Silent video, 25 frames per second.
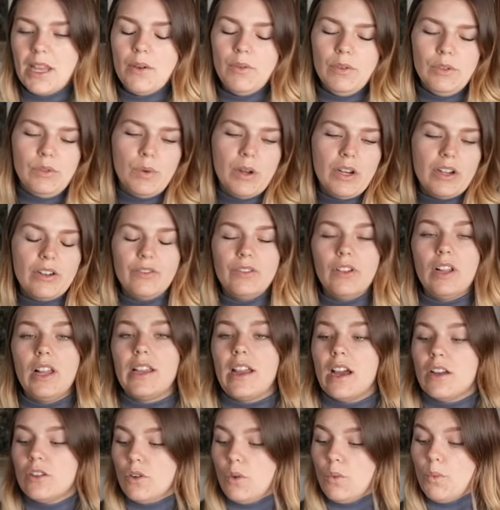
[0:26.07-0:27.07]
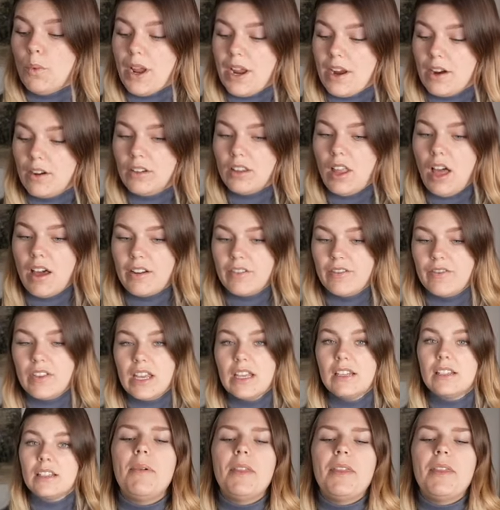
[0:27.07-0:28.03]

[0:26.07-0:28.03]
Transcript: It was wonderful. I got to wear a lot of this,